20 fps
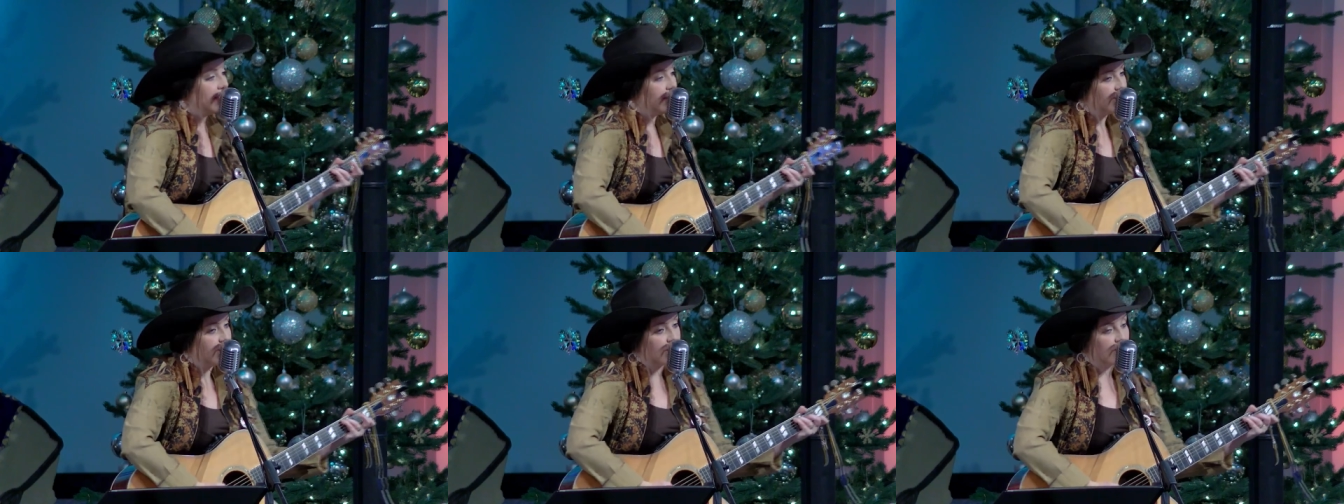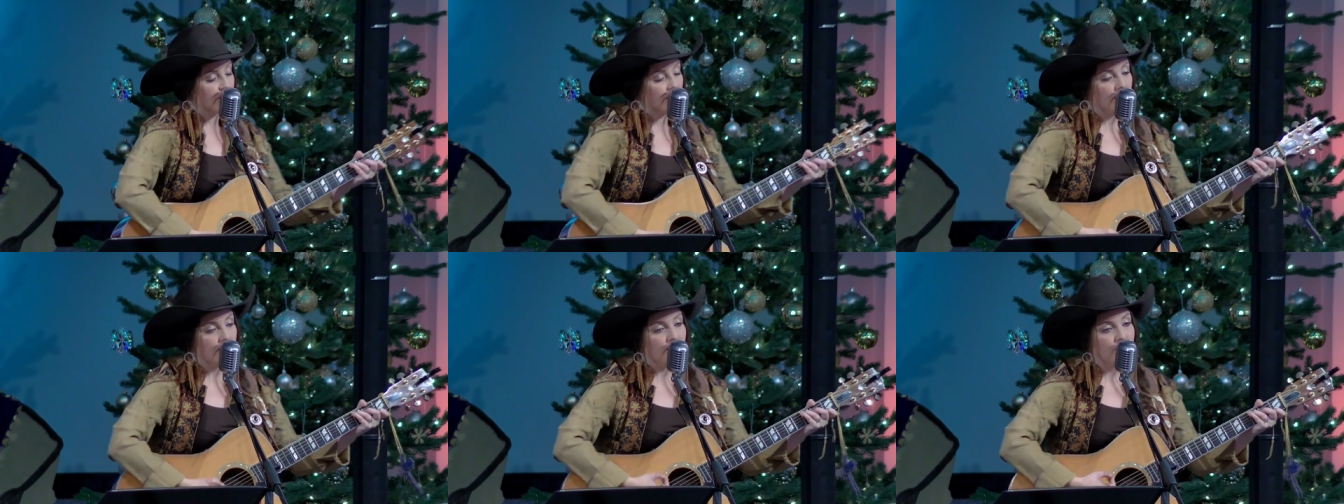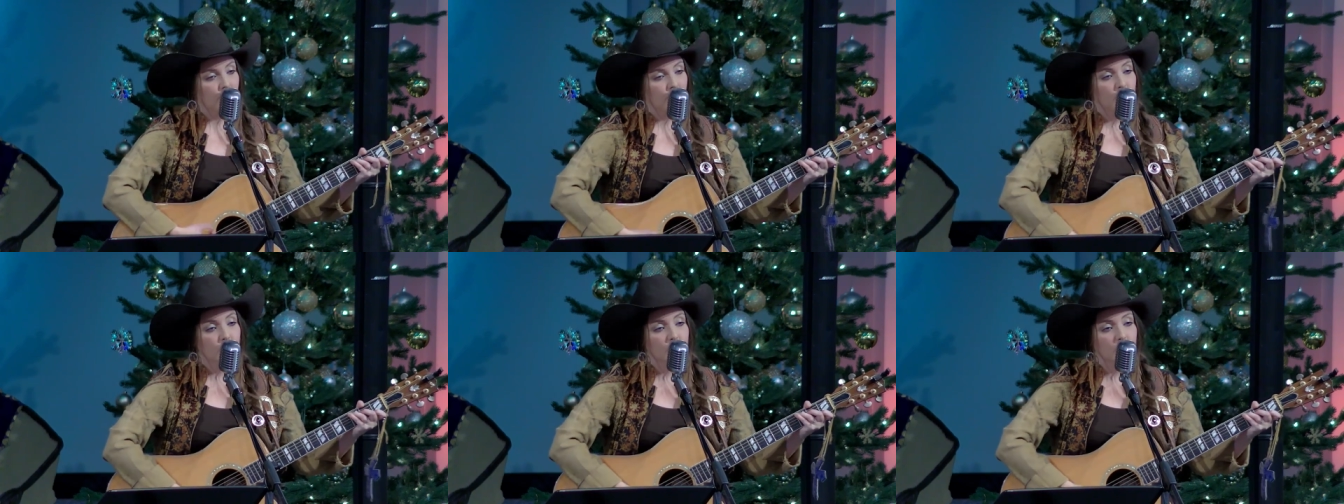He
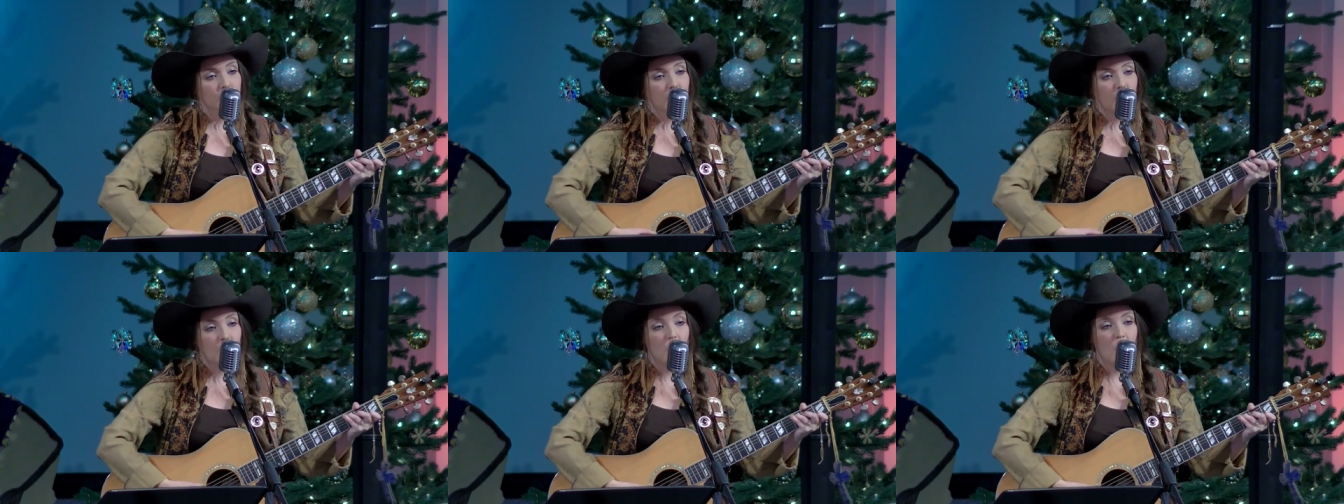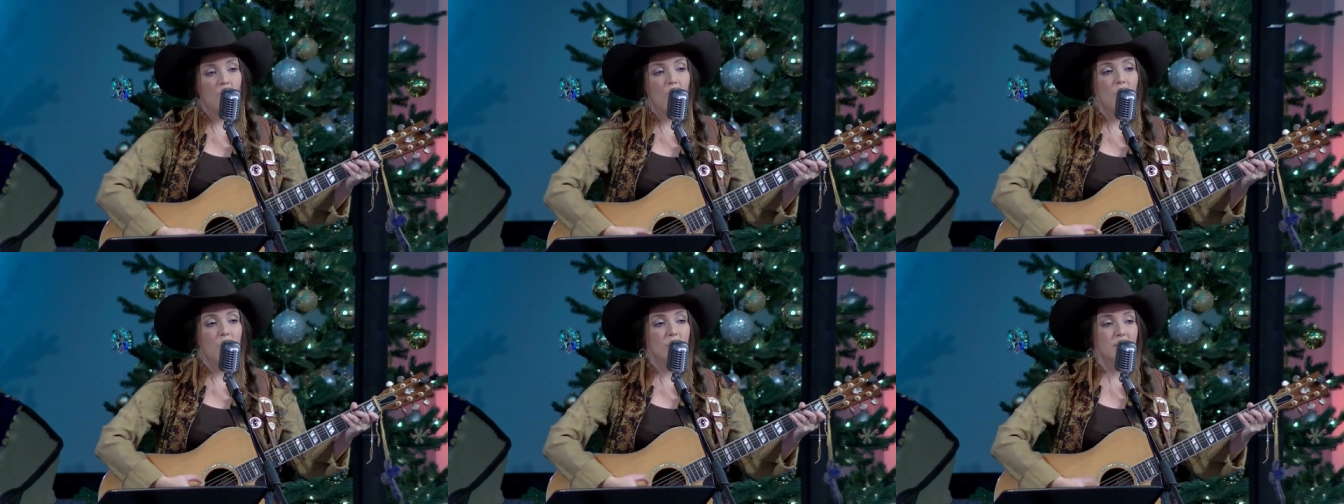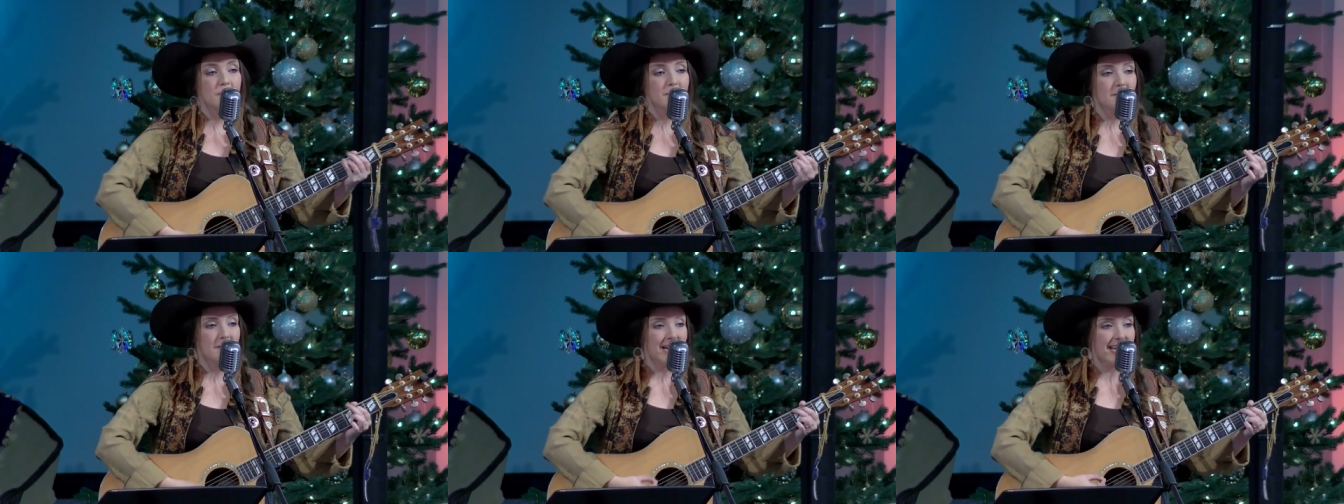shoveled
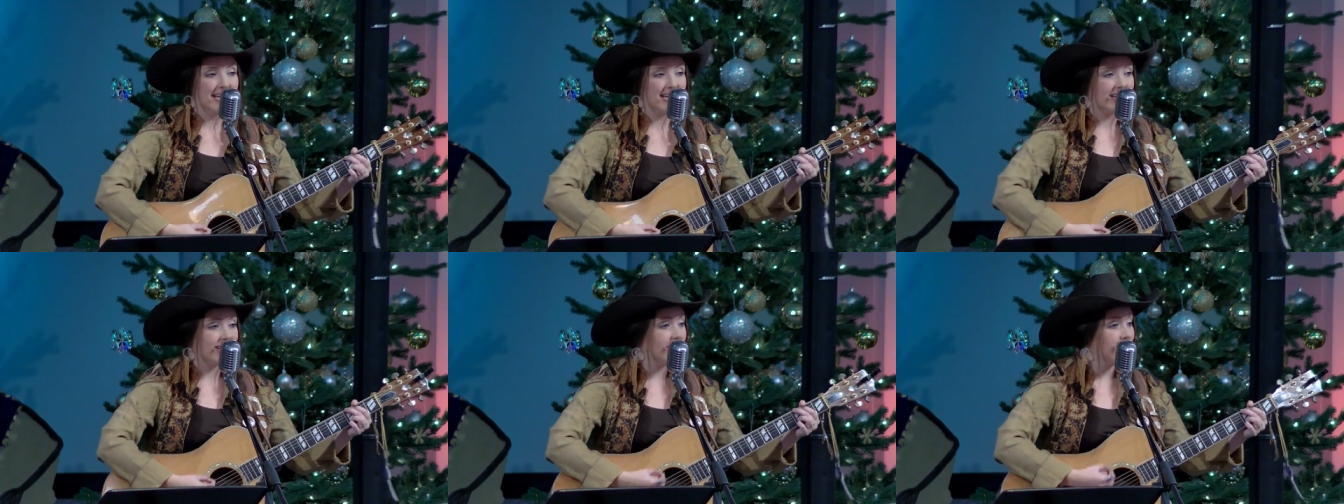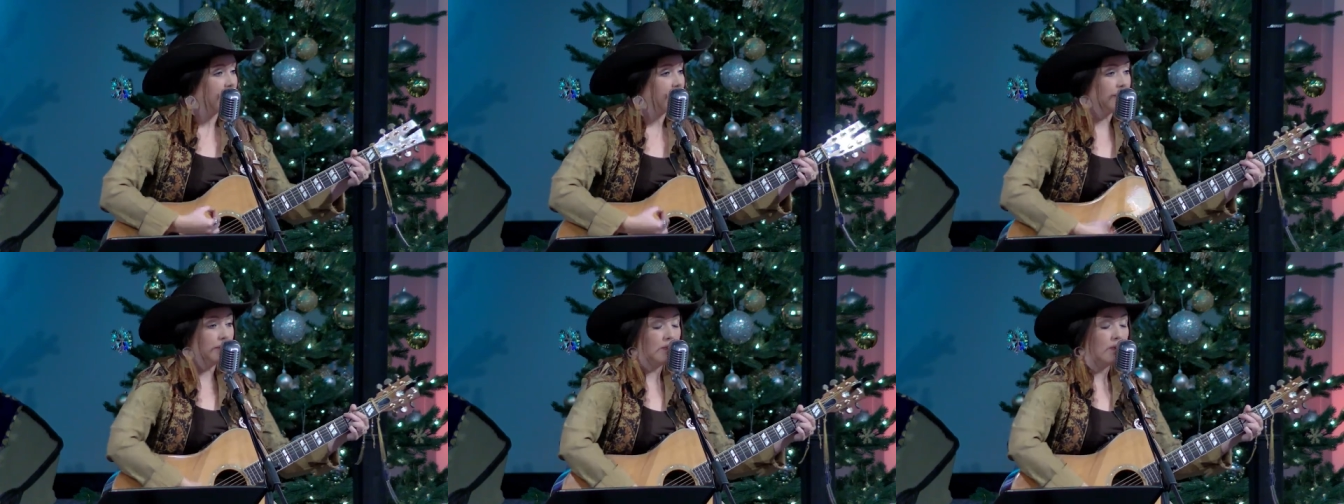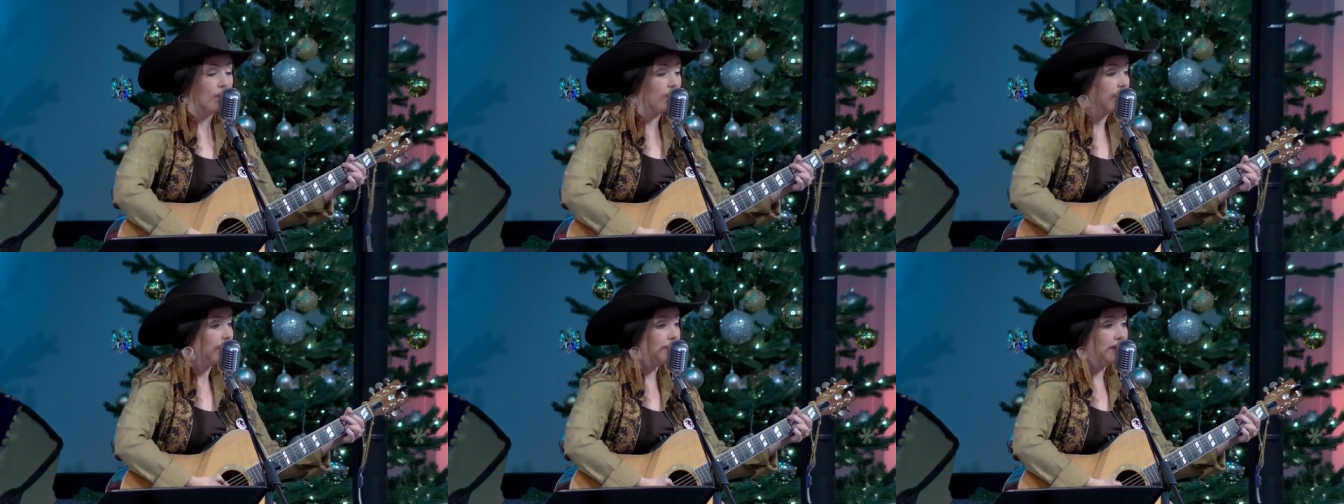coal to make a
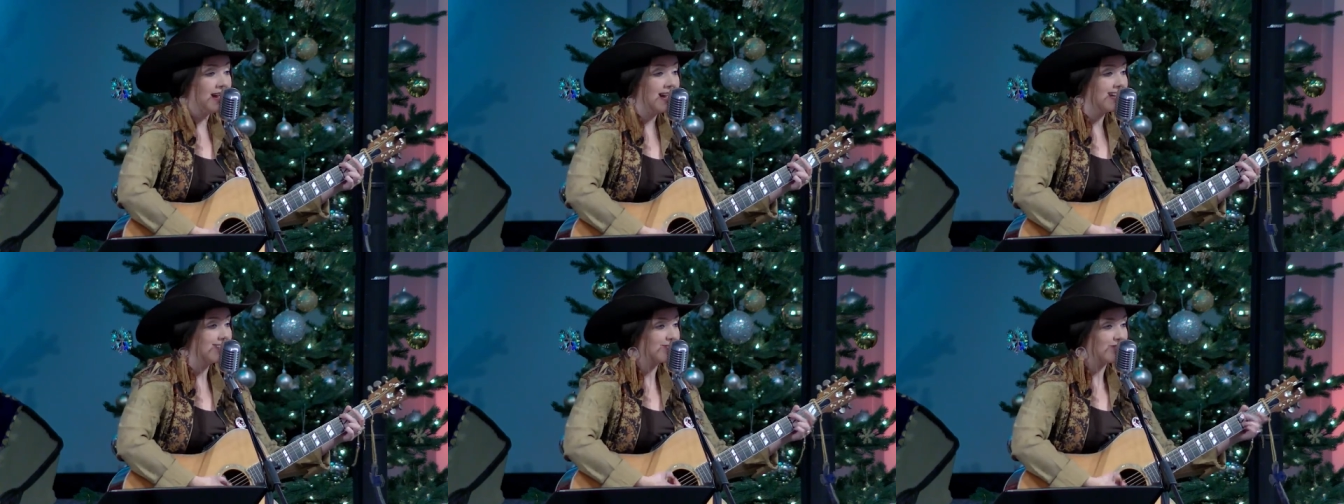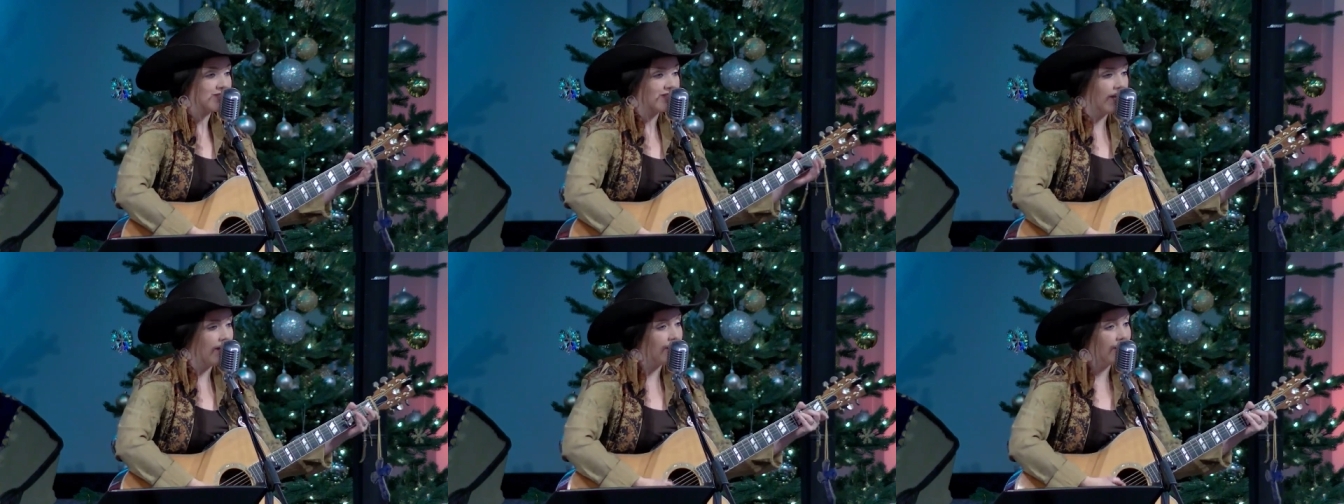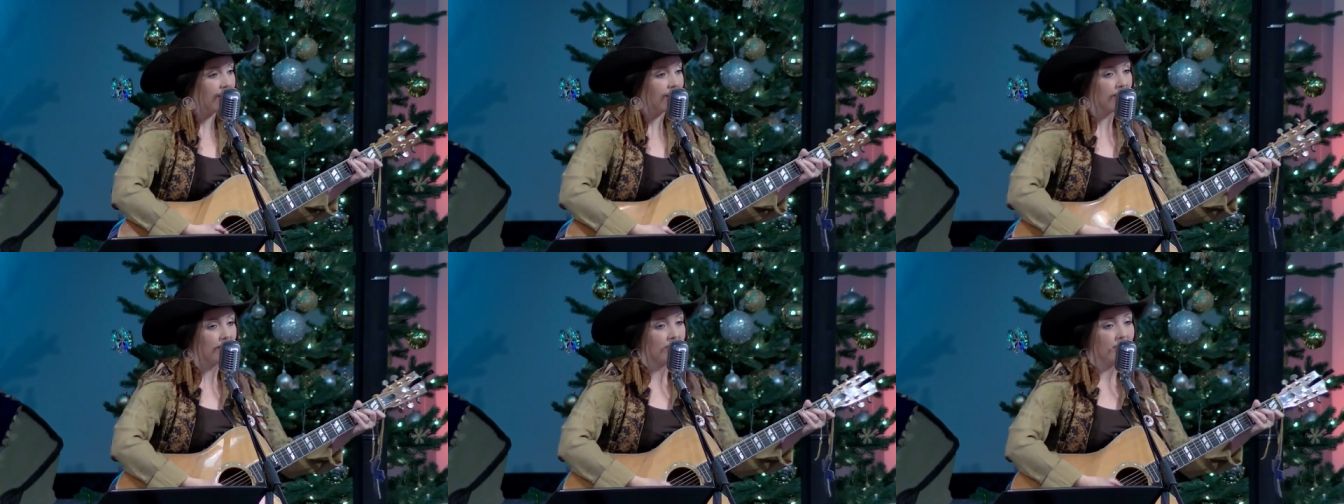poor man's
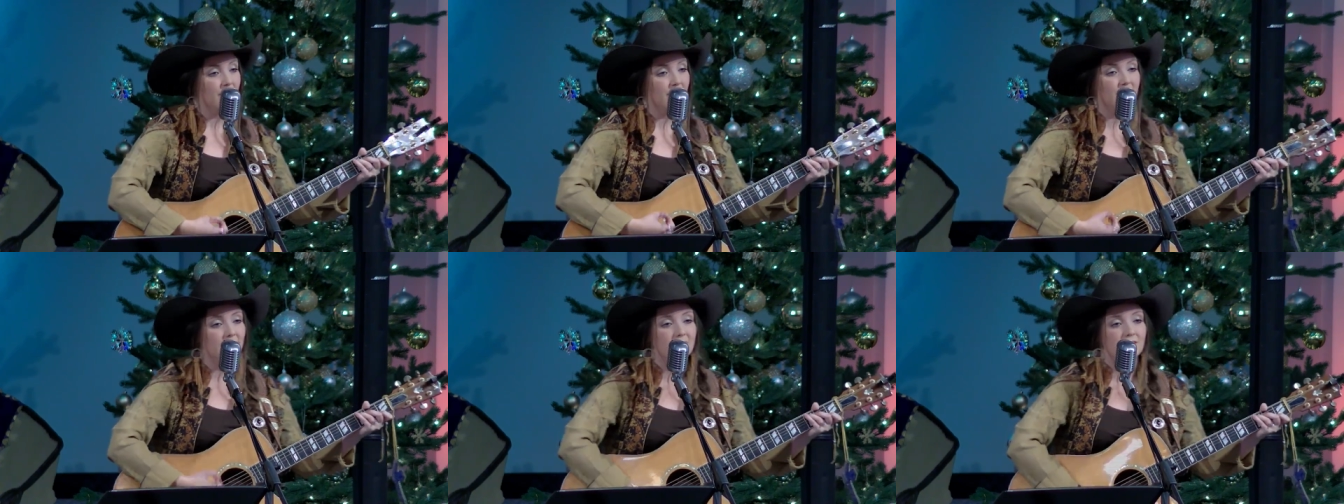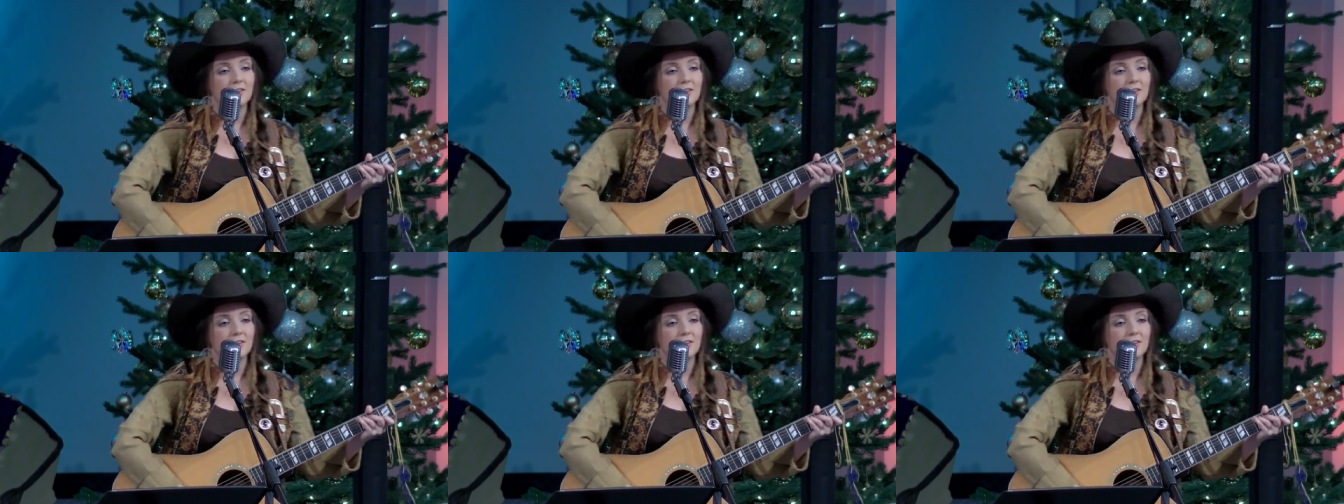dollar.